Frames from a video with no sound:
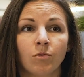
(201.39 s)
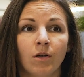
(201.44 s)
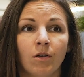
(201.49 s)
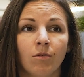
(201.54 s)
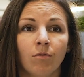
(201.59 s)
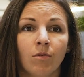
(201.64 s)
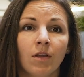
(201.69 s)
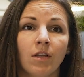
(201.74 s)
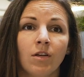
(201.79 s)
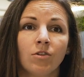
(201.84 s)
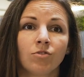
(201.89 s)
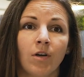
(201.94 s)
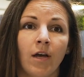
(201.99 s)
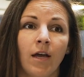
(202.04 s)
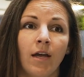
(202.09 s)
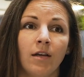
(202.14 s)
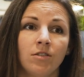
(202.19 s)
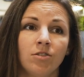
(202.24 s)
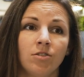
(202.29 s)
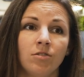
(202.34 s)
we really
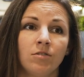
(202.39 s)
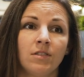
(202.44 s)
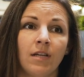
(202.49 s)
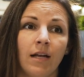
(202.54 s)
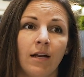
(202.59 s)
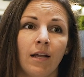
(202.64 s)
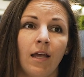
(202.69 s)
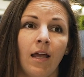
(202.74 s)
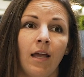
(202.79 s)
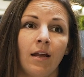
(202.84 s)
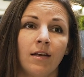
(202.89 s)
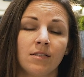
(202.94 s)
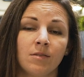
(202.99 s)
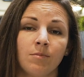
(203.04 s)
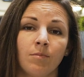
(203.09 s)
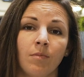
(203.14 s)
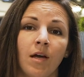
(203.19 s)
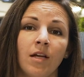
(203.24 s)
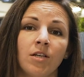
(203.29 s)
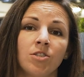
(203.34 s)
tried to dedicate as
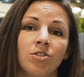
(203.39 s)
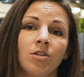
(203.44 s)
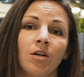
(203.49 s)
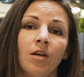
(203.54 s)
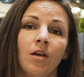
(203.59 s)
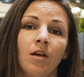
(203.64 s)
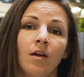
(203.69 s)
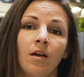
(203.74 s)
much